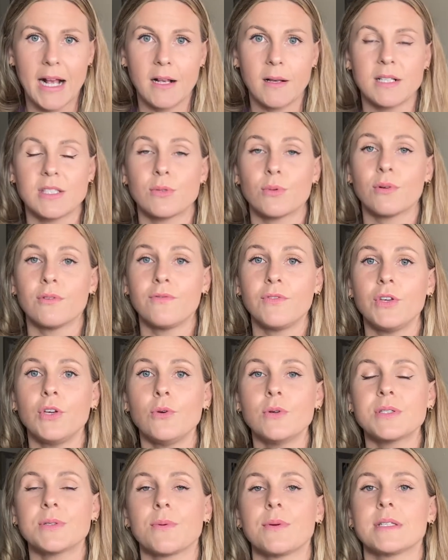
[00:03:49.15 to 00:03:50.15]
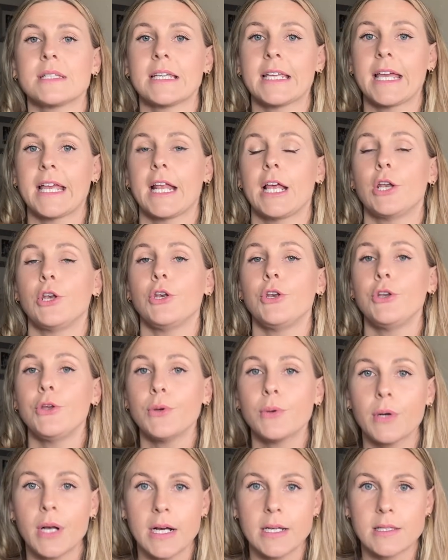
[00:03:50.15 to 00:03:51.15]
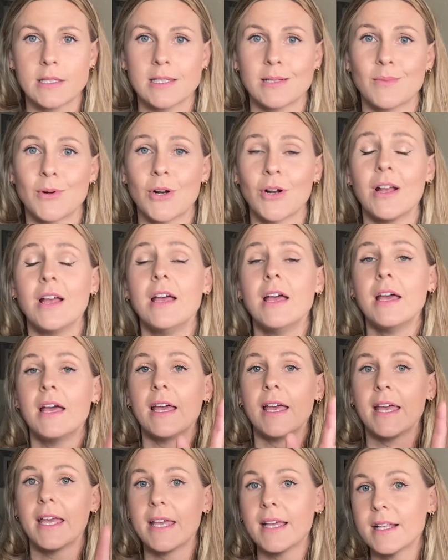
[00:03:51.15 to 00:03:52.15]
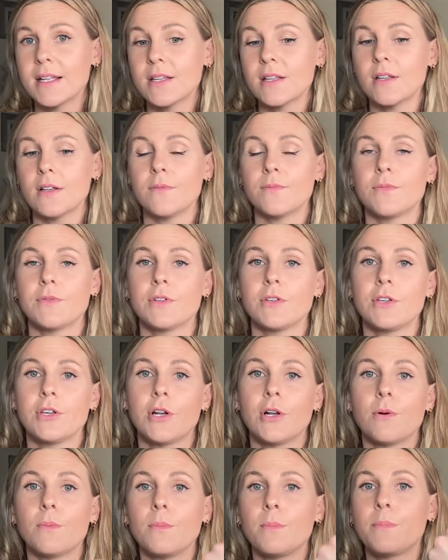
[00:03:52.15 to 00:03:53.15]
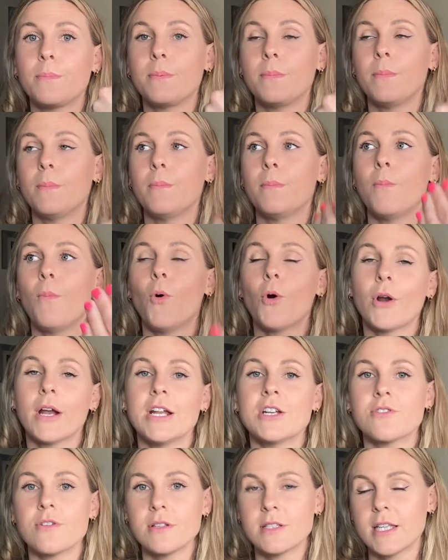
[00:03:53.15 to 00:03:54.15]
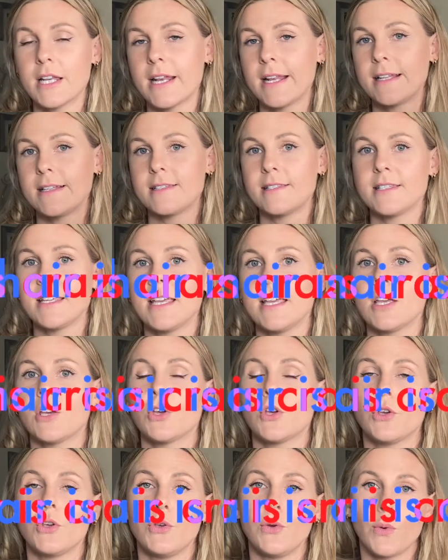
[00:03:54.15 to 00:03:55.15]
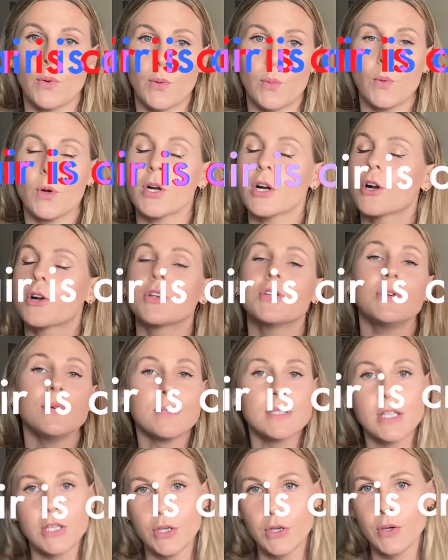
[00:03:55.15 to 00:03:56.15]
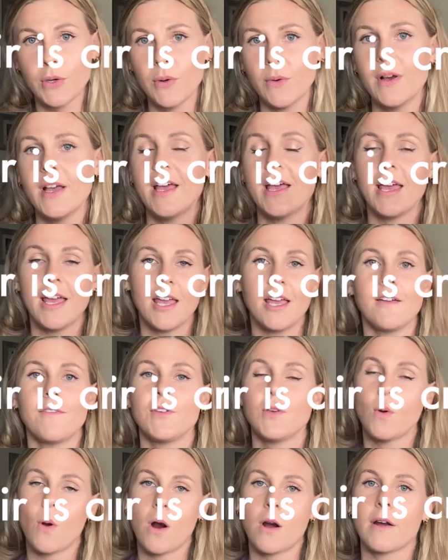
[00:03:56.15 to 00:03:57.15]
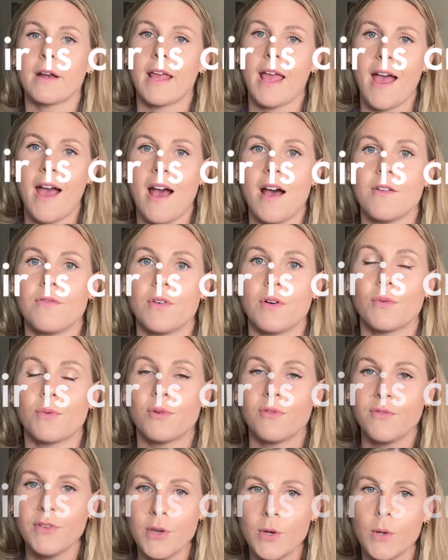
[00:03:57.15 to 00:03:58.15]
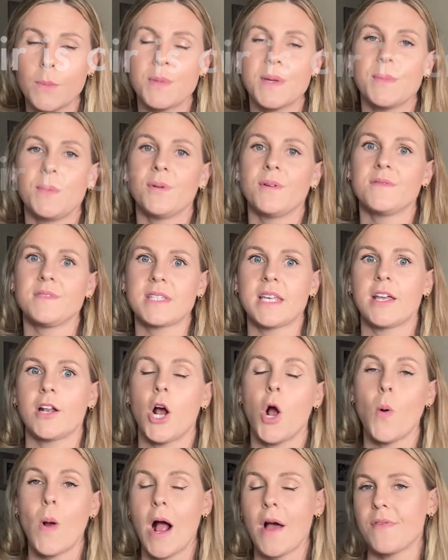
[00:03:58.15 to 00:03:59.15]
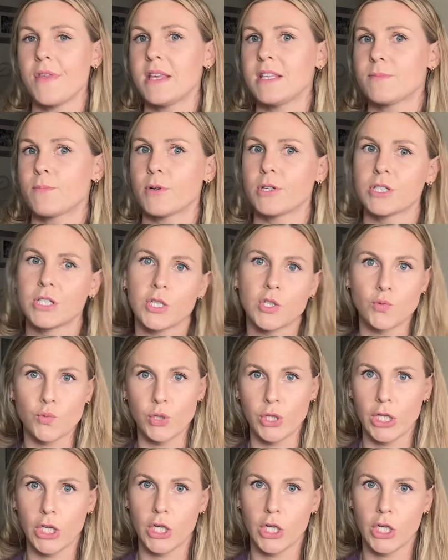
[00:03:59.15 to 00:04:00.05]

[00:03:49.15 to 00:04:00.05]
Because a review is going to get a new customer in, more interested in seeing your work or using you if you already have a review and people have said, oh wow, this person is really